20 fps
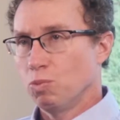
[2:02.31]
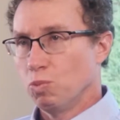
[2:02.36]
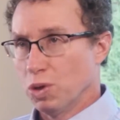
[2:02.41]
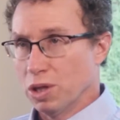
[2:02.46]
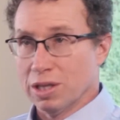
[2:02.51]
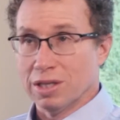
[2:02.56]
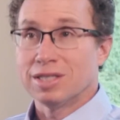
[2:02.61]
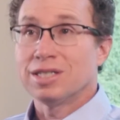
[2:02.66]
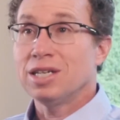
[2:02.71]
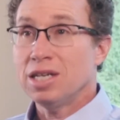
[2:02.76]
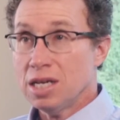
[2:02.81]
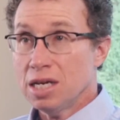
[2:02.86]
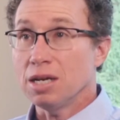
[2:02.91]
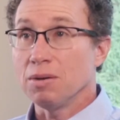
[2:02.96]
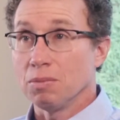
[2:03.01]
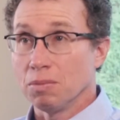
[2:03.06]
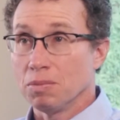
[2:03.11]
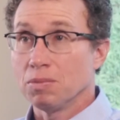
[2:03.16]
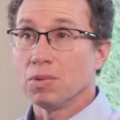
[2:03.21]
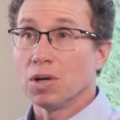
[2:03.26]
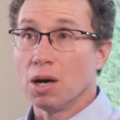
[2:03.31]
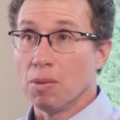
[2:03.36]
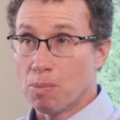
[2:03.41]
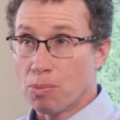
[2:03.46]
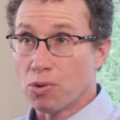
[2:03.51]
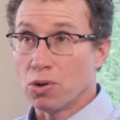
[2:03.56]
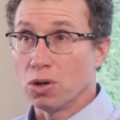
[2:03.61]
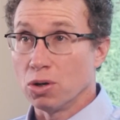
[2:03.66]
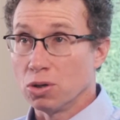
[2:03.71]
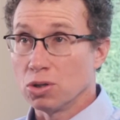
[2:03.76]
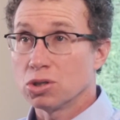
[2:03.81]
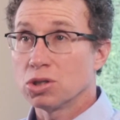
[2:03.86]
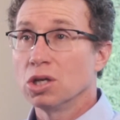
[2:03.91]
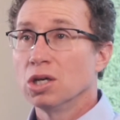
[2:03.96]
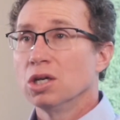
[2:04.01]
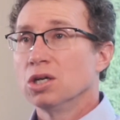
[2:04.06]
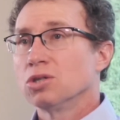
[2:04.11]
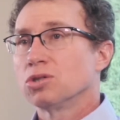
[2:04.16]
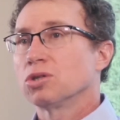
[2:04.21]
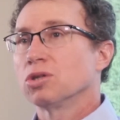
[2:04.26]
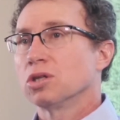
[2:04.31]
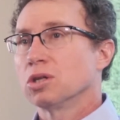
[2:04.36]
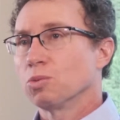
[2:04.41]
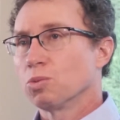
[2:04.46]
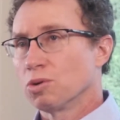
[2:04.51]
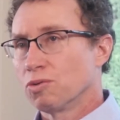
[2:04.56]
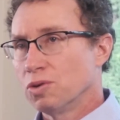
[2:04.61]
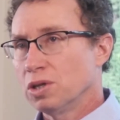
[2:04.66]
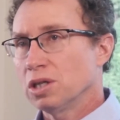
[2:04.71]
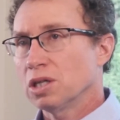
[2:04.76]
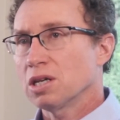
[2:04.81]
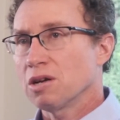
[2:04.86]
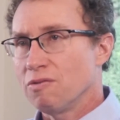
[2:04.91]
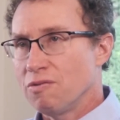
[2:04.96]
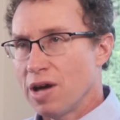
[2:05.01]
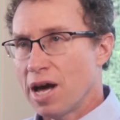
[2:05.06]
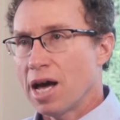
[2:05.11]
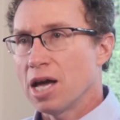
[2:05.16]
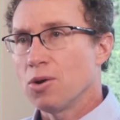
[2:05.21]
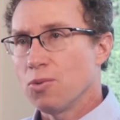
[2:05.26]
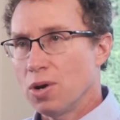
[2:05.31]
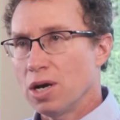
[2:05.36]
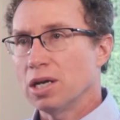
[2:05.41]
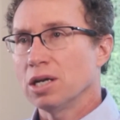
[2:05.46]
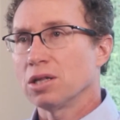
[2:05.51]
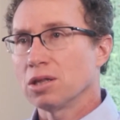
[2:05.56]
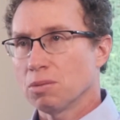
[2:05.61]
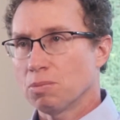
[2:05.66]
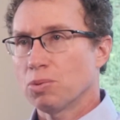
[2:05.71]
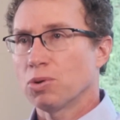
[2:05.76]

with a team approach so that we're really evaluating the